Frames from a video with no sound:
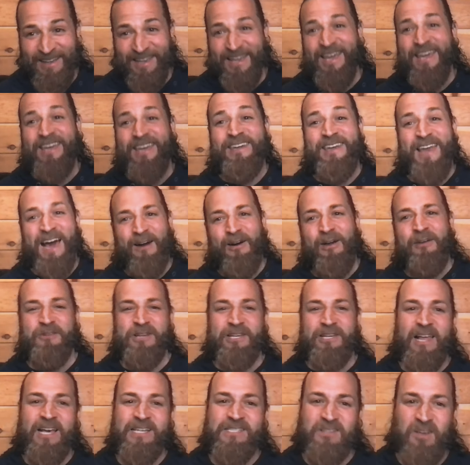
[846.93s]
And now I
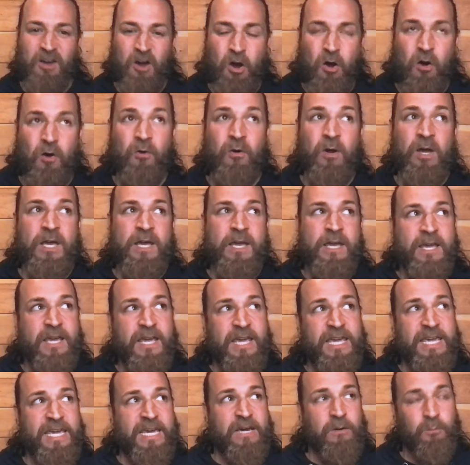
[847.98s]
realize, oh,
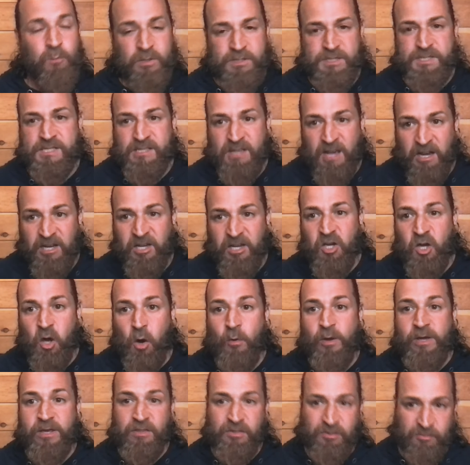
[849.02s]
it will suck
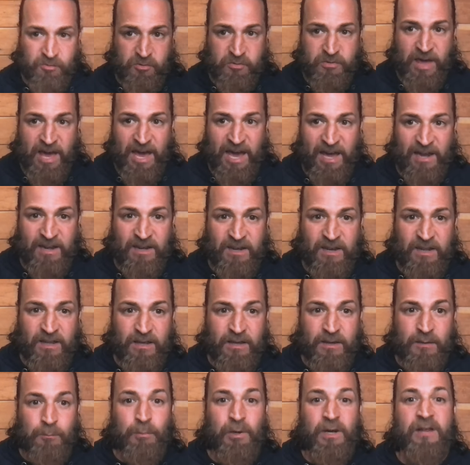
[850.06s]
going through that.
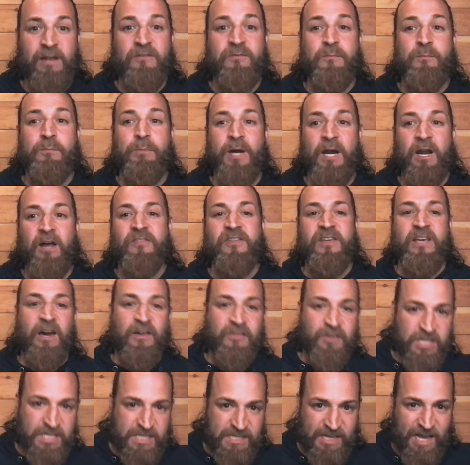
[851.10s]
But, uh, but on the
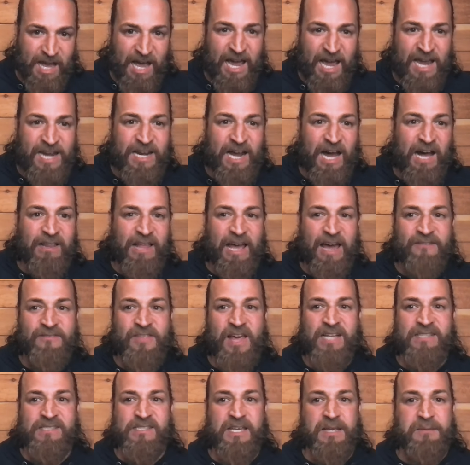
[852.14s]
other side, I'll have
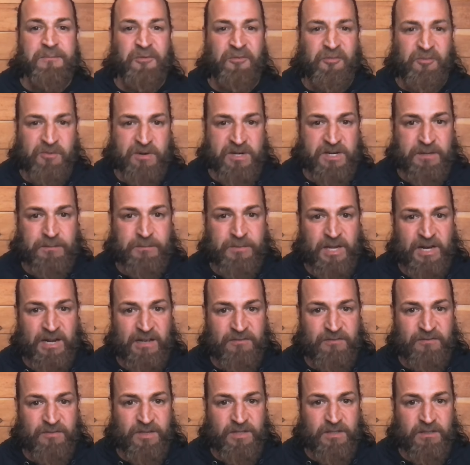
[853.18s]
that same freedom that I
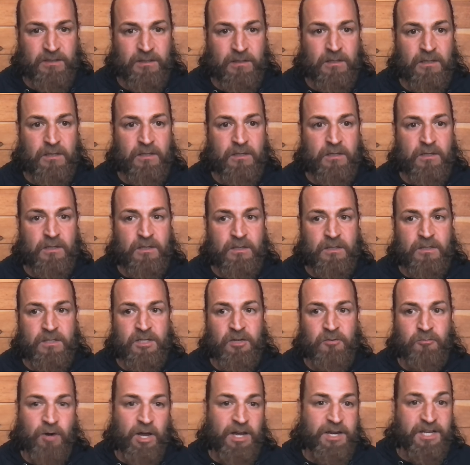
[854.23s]
feel you
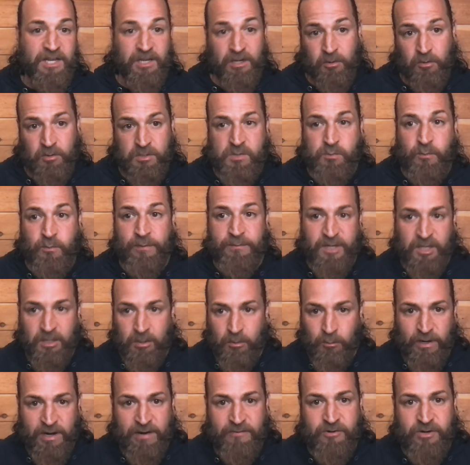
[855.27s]
know running or swimming or
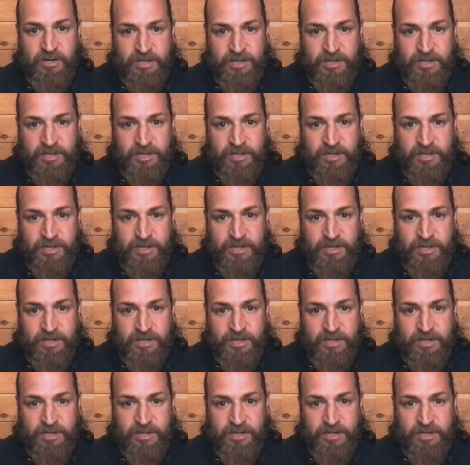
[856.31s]
whatever it